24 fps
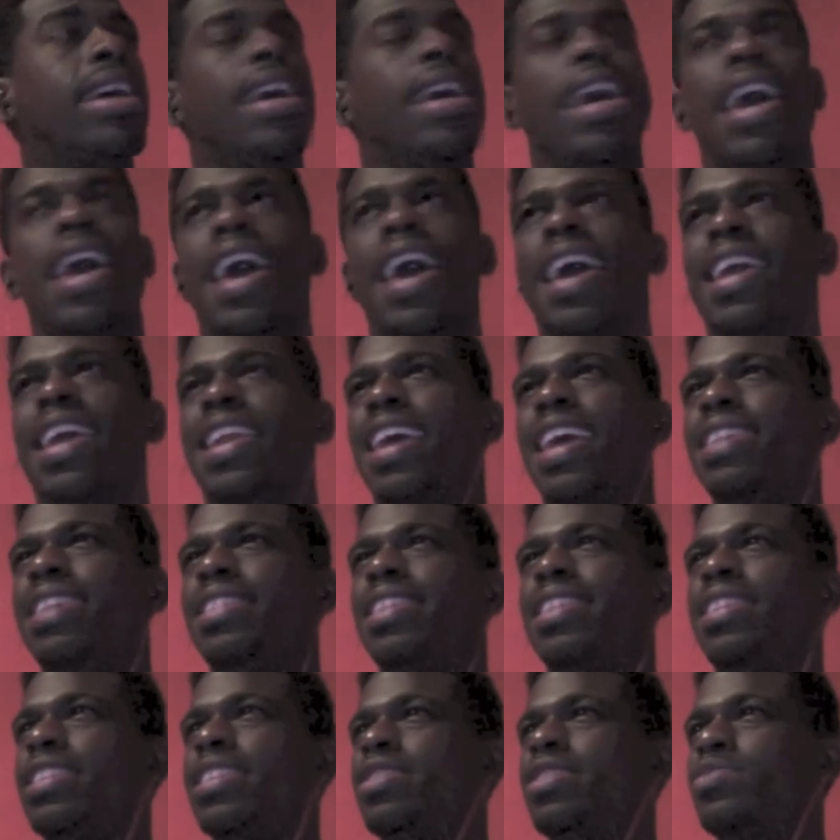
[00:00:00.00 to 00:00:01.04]
And I
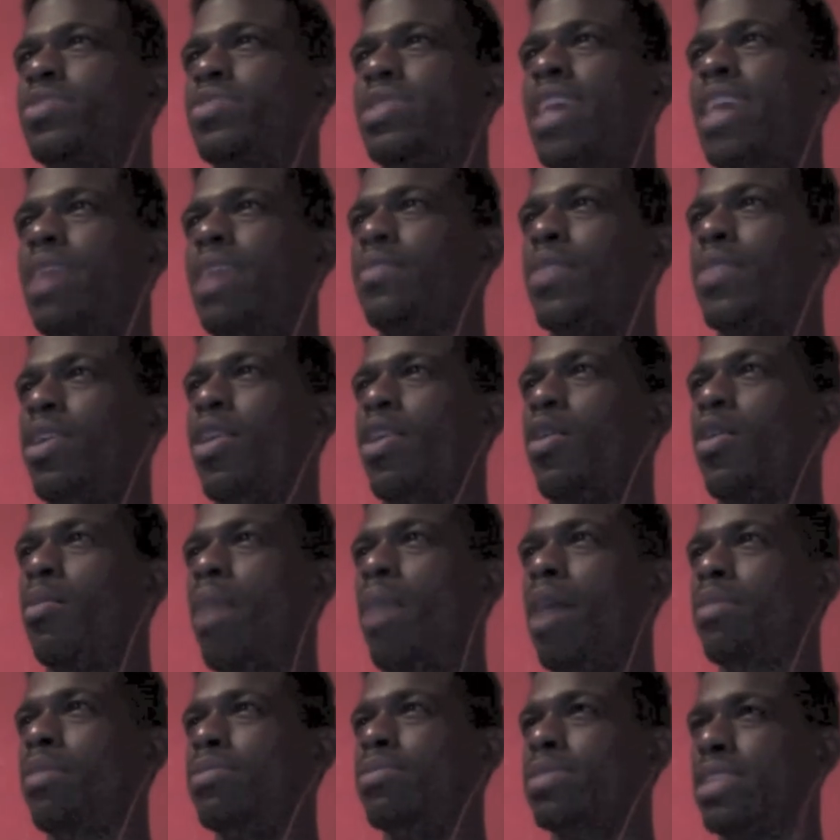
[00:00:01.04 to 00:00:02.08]
think this is the time when
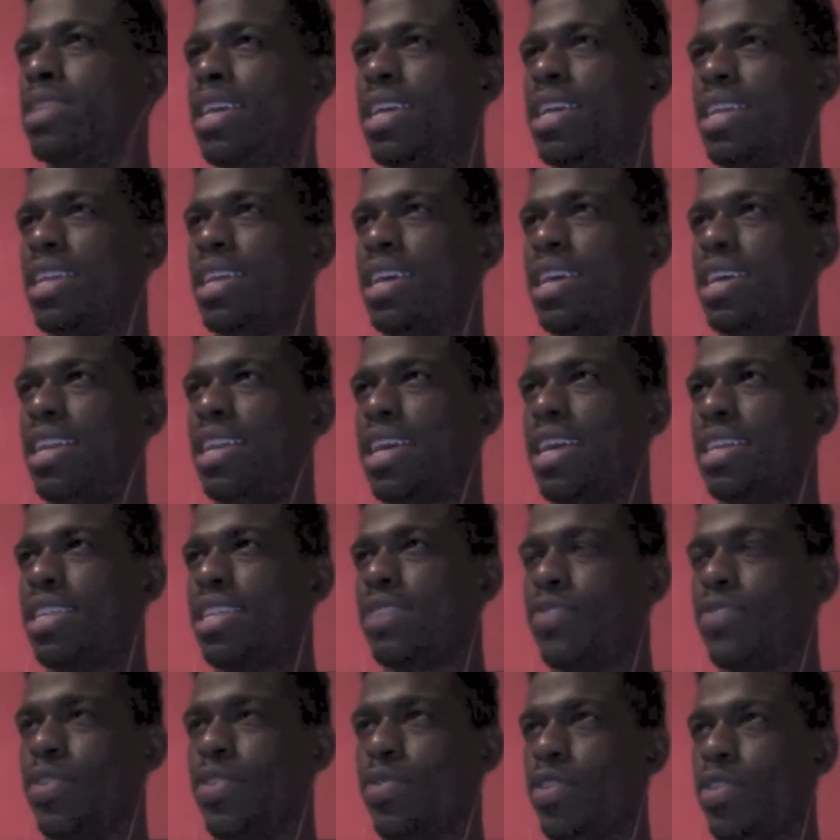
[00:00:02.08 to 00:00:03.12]
Obama was getting elected
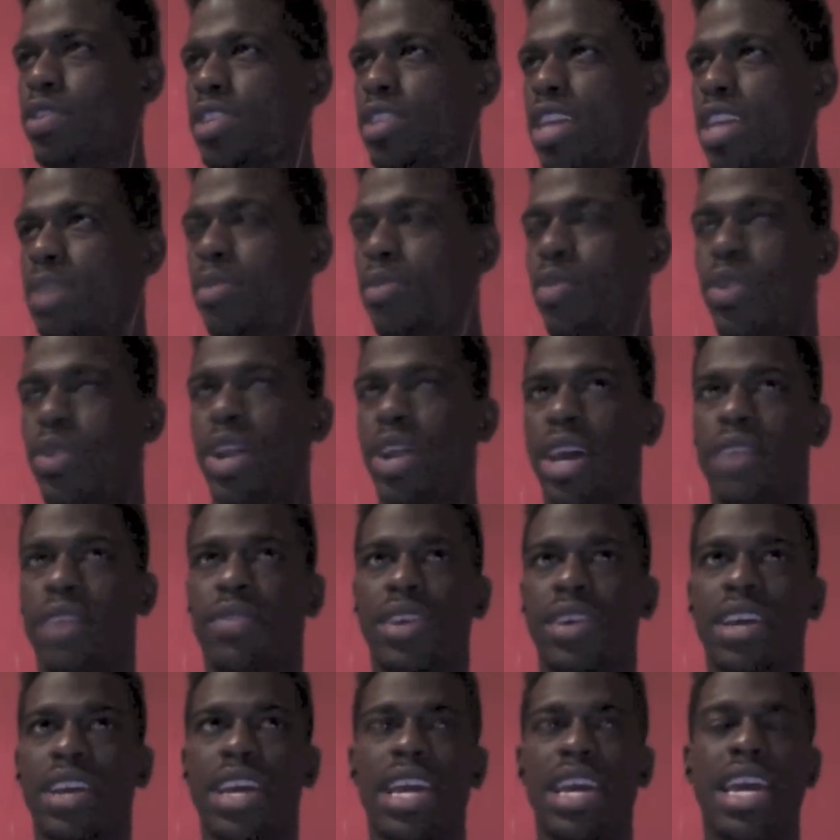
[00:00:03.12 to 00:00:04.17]
for the first time or whatever.